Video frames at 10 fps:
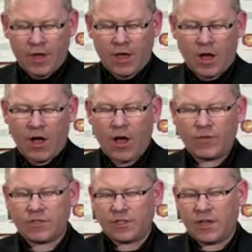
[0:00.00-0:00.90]

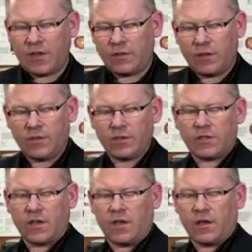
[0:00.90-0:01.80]
Obviously, this is
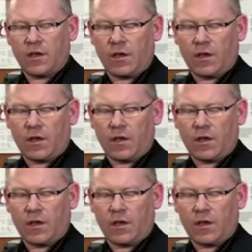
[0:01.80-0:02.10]
a